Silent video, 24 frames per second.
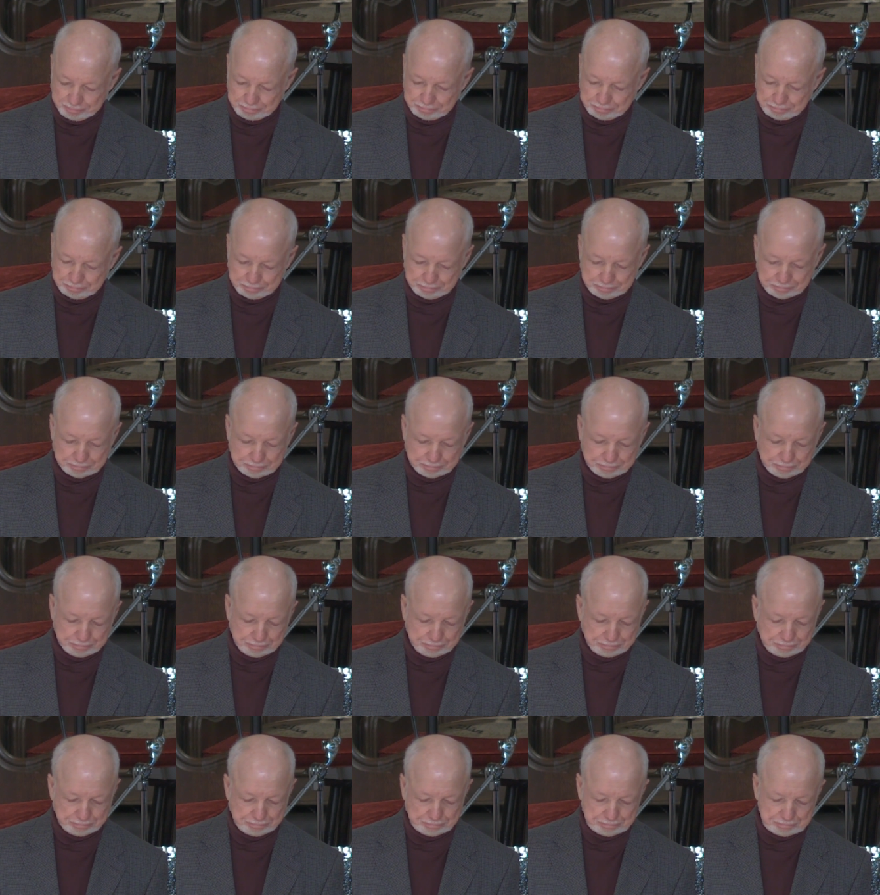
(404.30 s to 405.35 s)

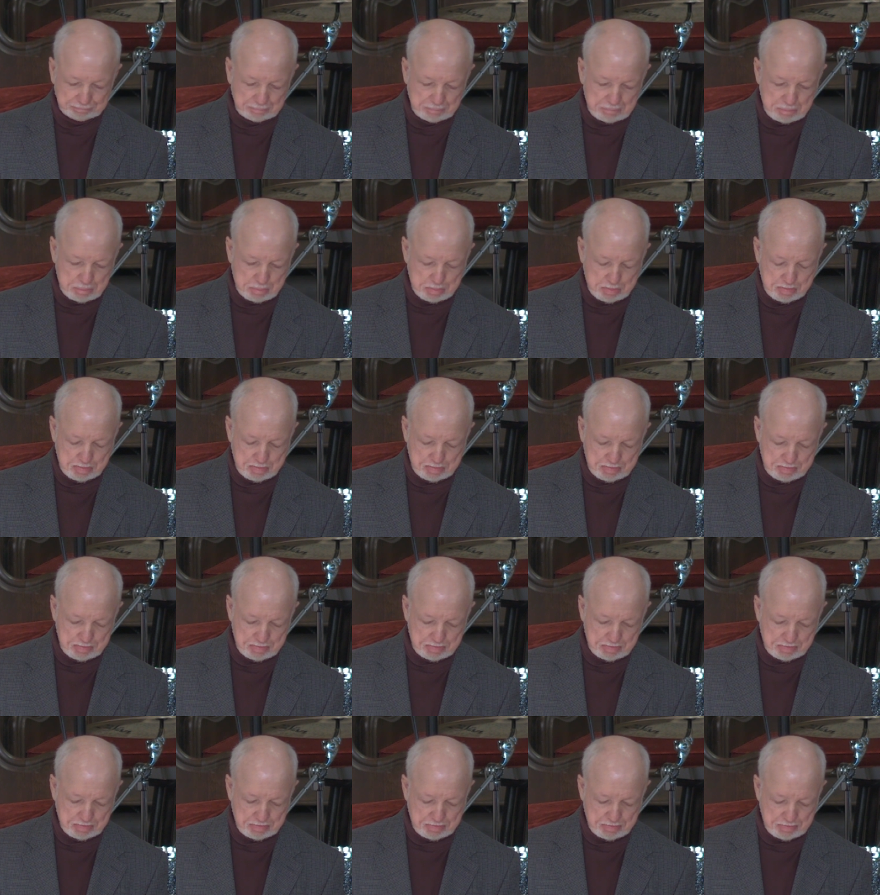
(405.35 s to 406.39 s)

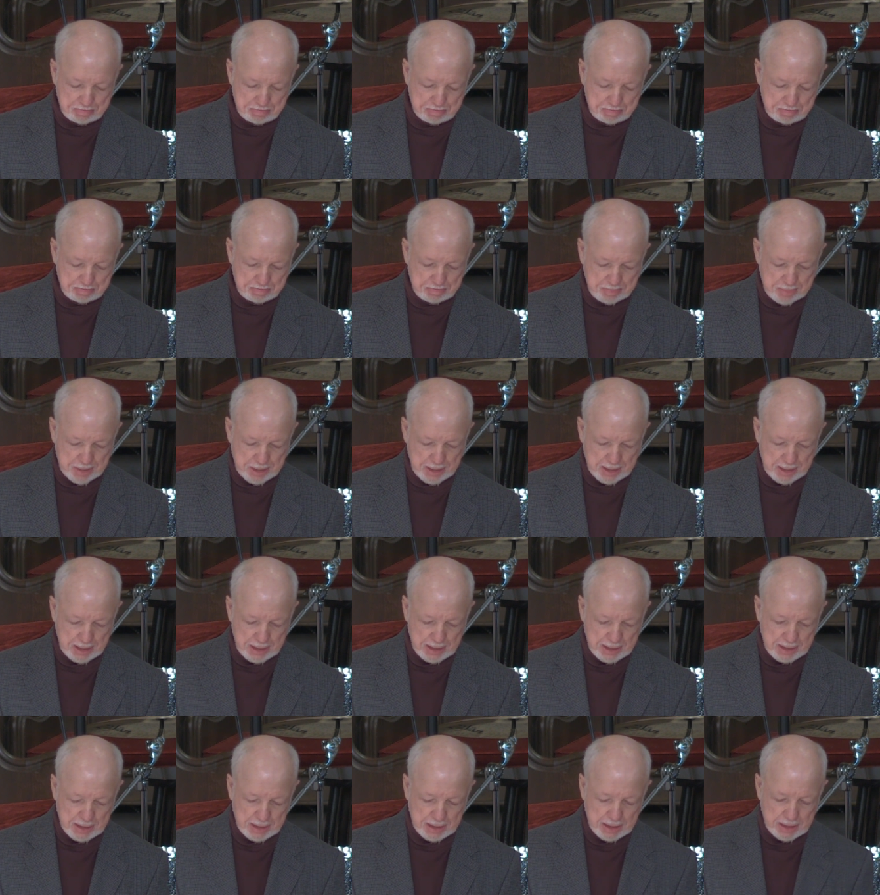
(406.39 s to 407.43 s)
(silence)